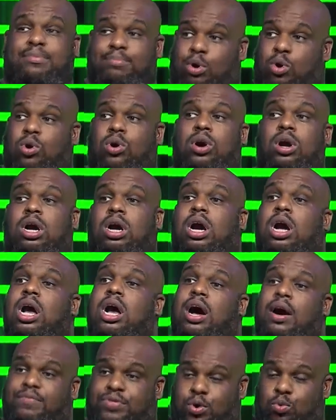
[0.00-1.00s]
more
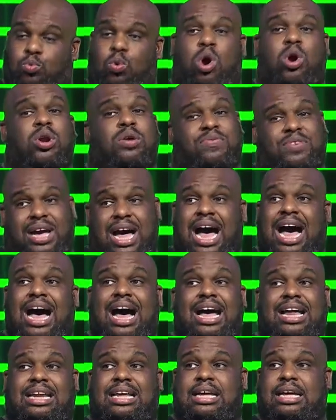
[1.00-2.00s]
of the Word of
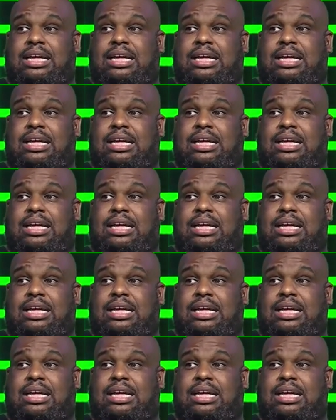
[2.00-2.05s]
God